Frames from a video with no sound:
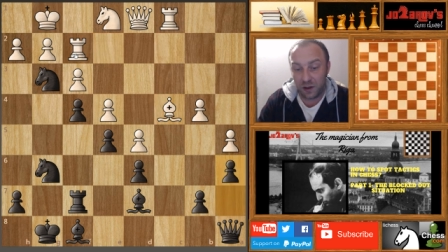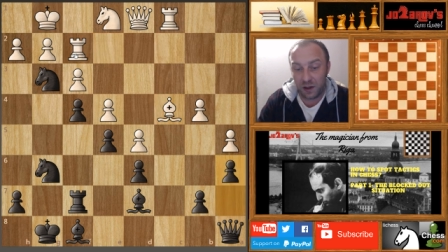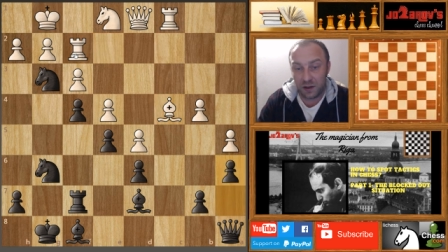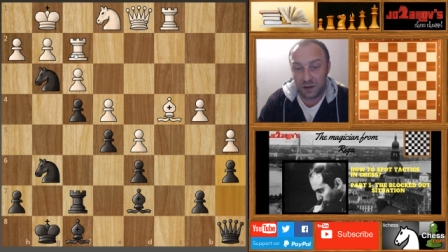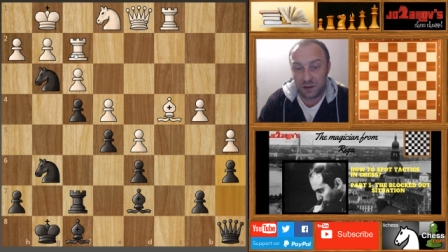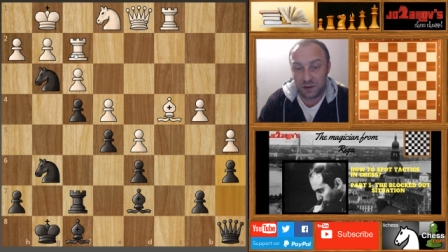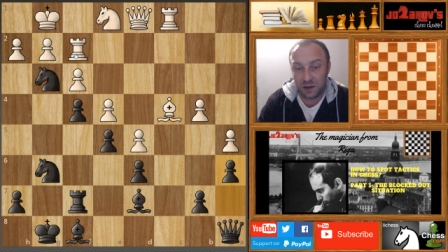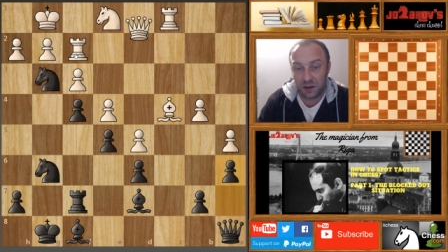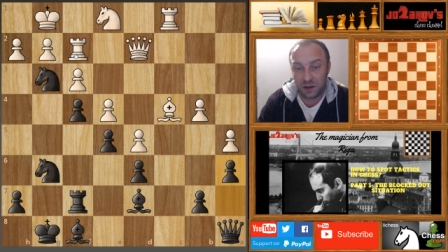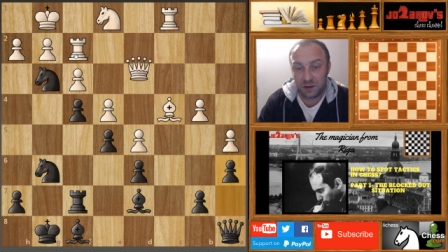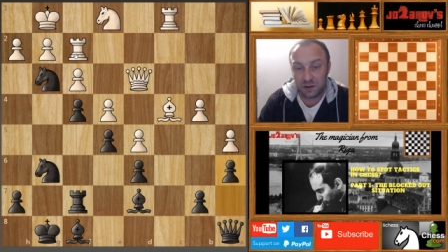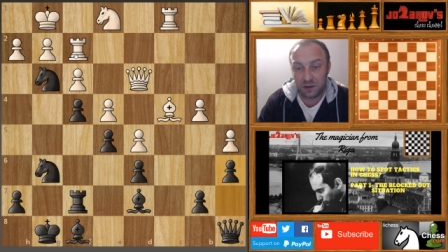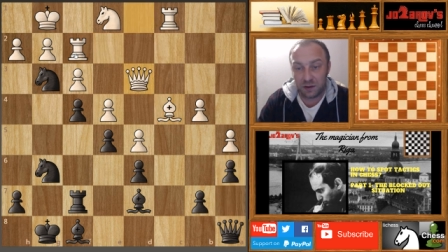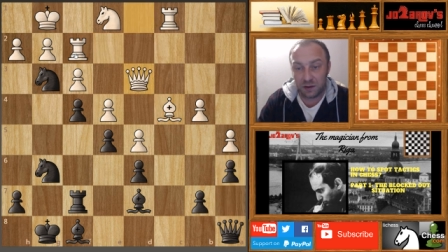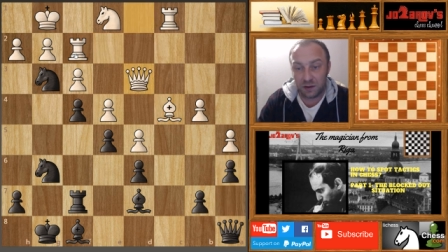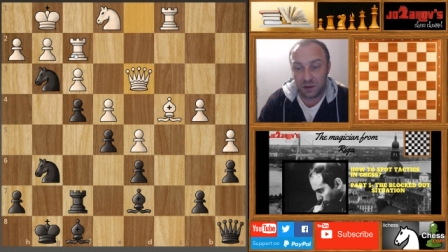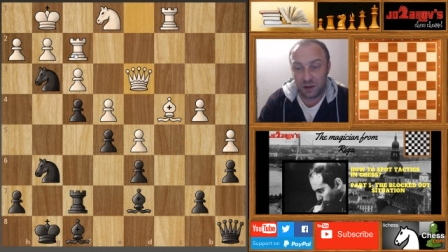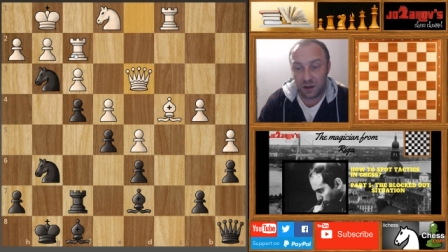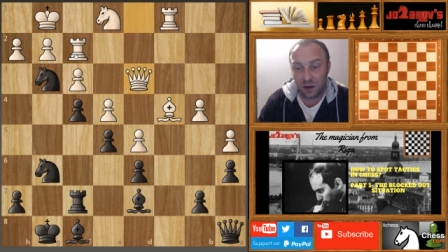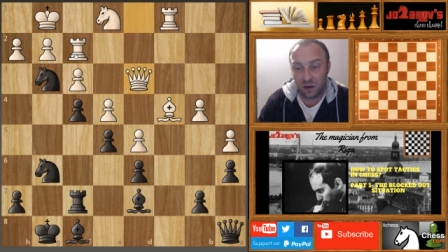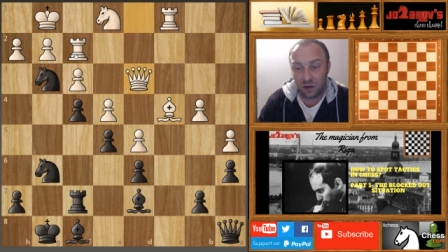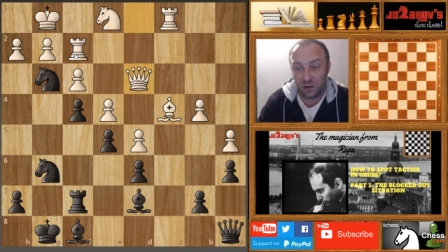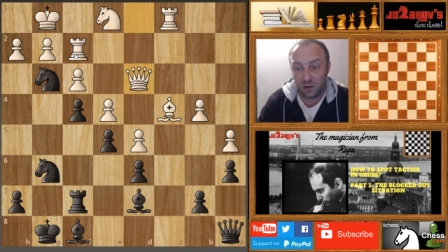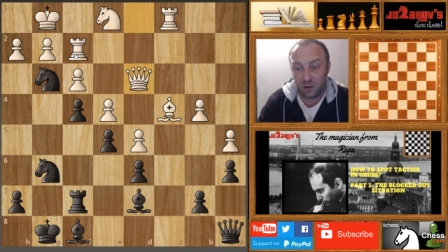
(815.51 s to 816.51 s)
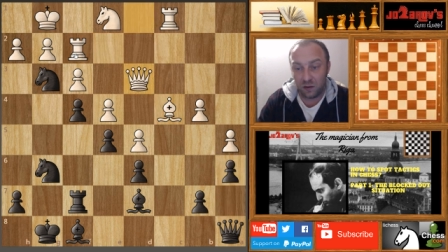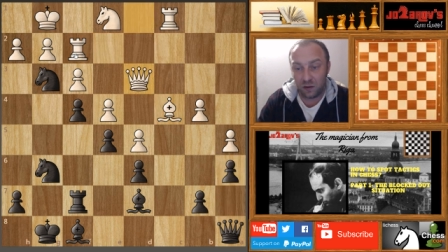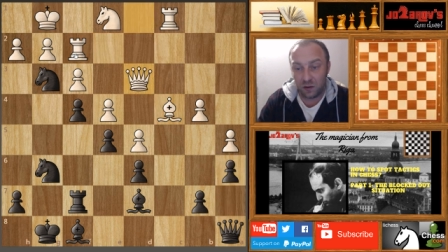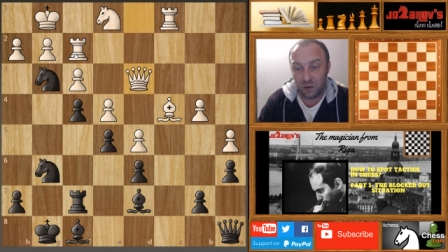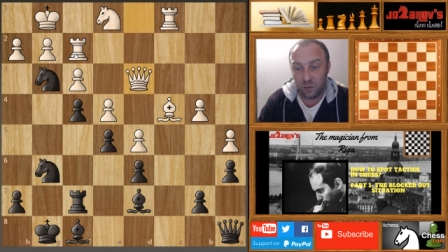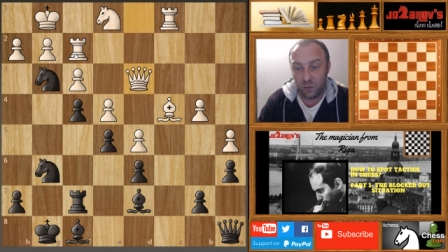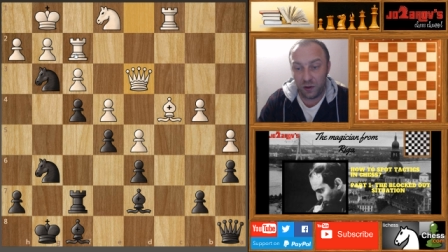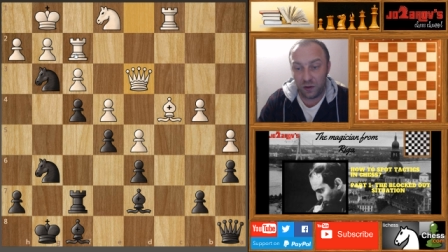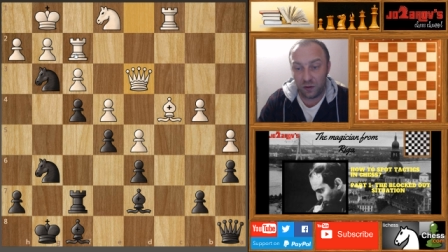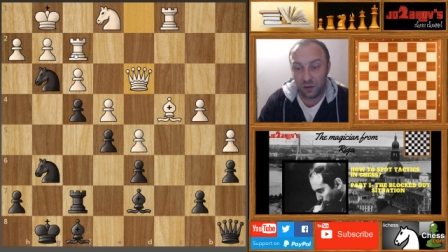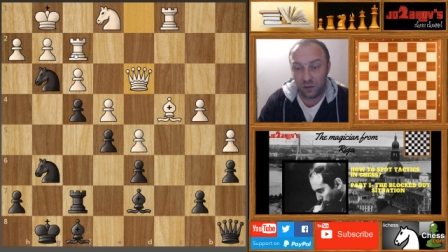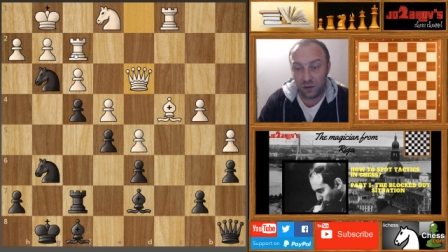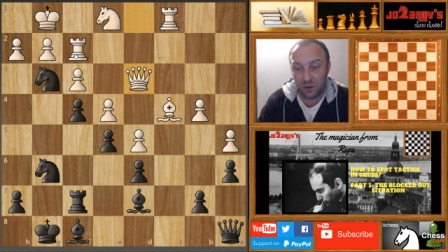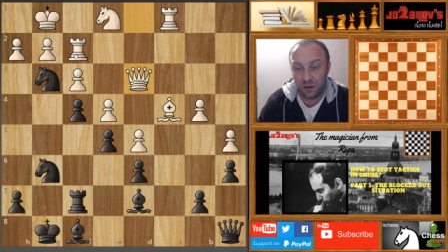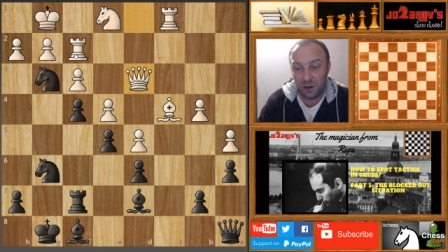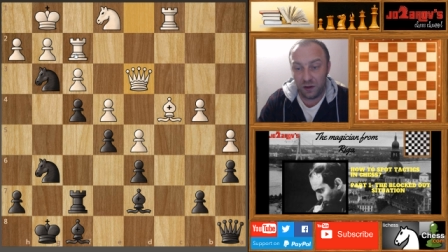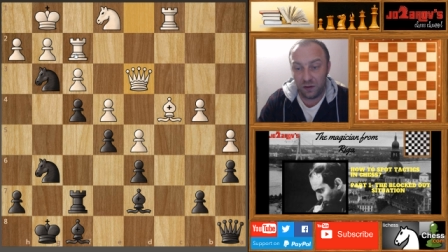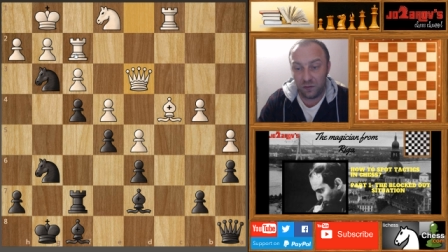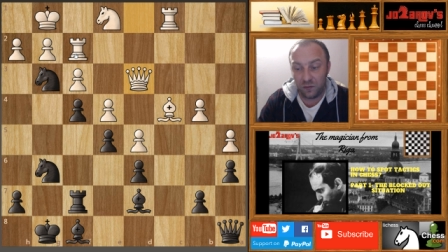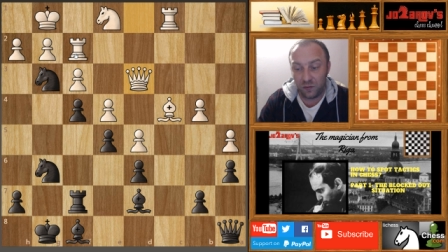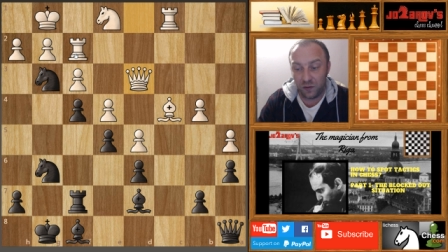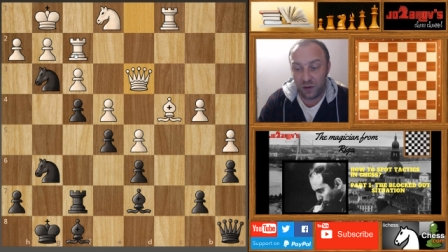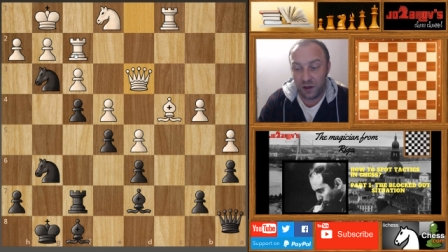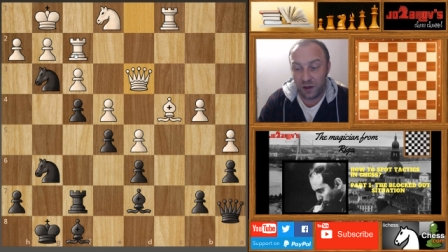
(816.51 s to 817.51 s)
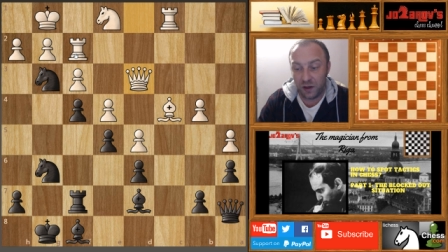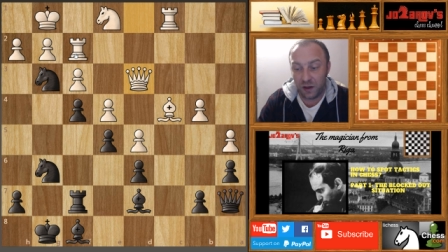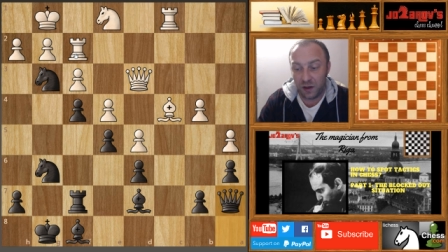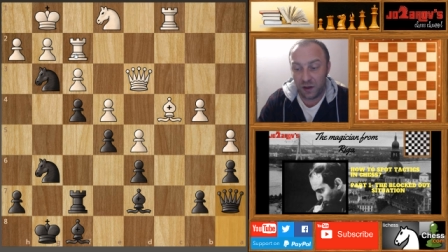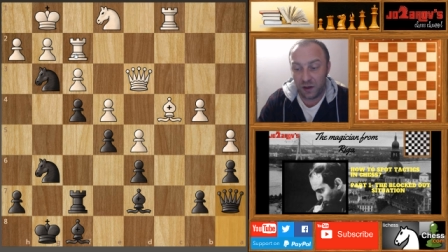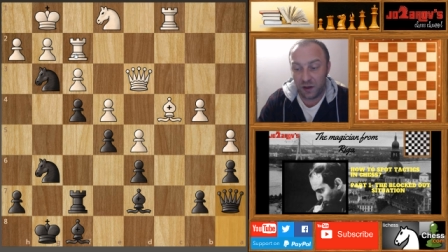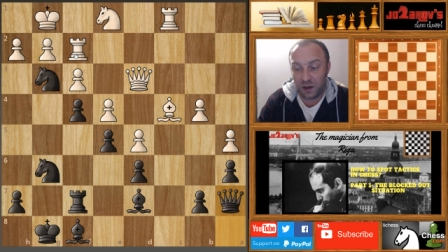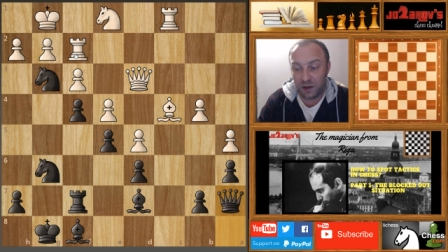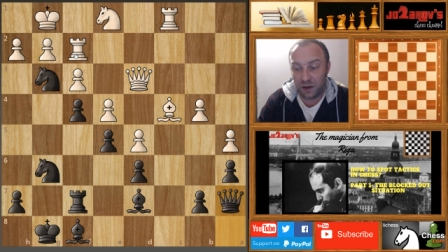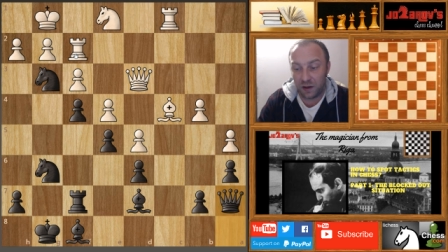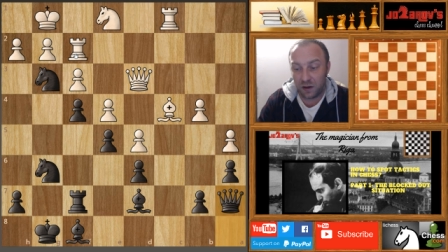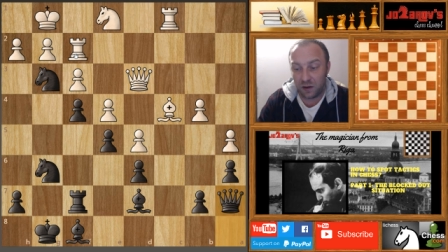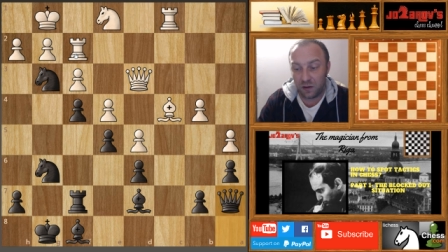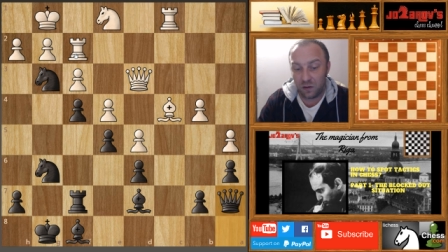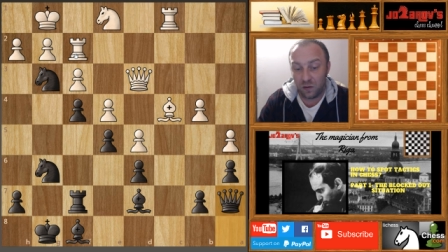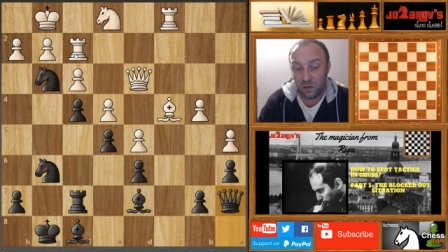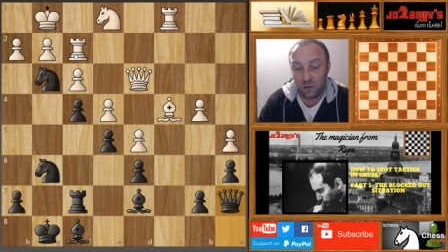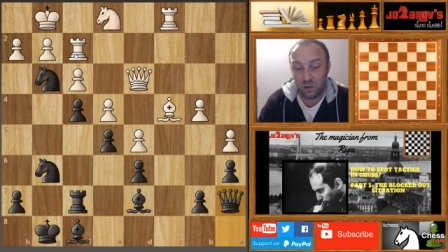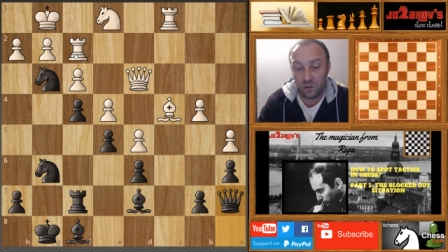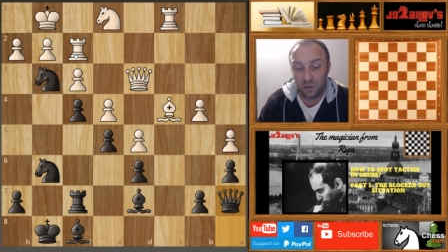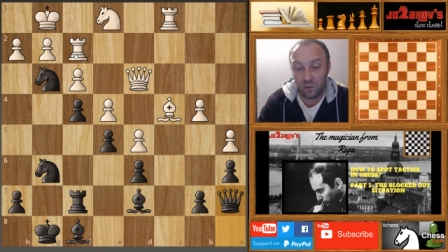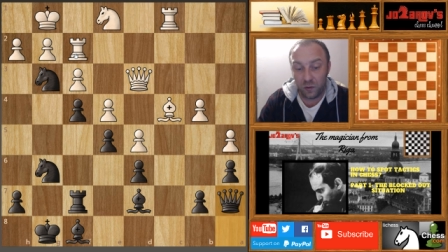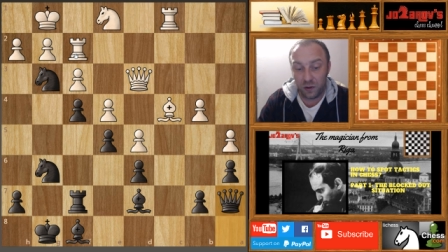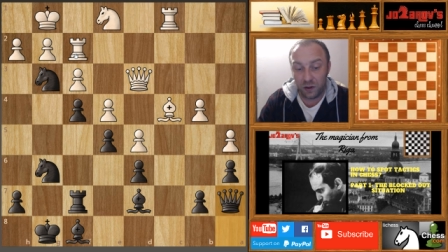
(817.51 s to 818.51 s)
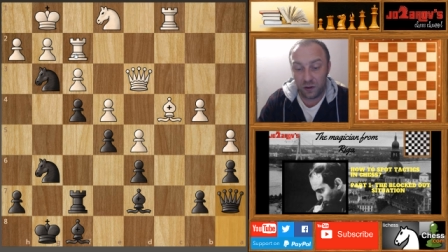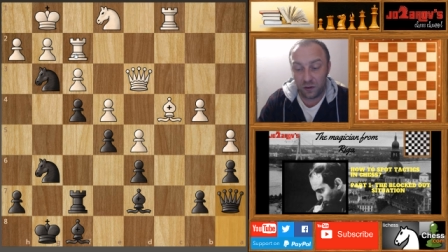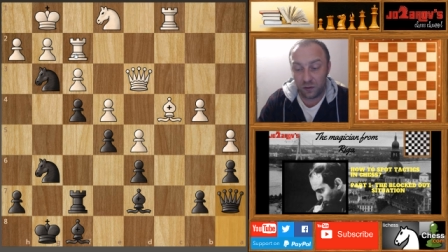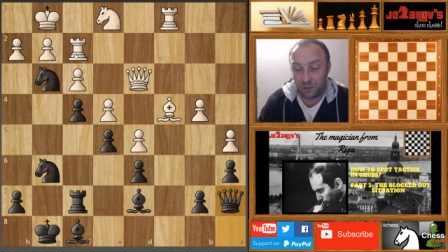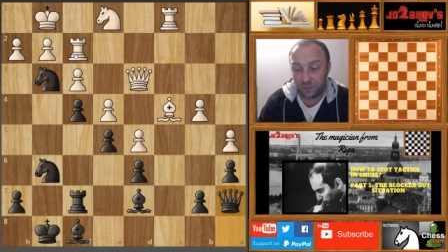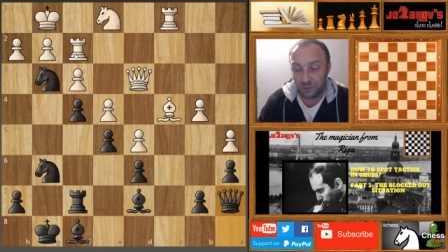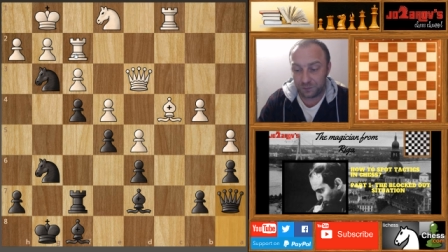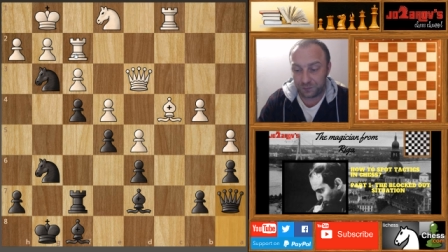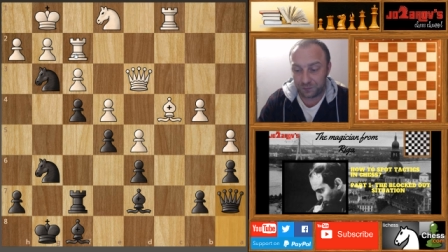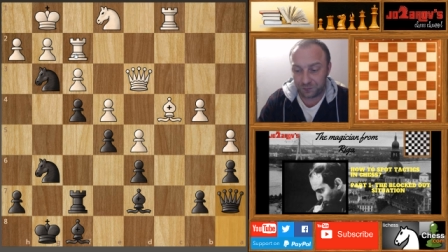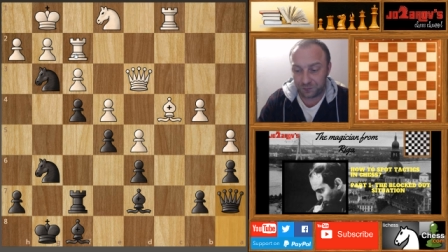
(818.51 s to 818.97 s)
a6 now queen on d3 and now queen on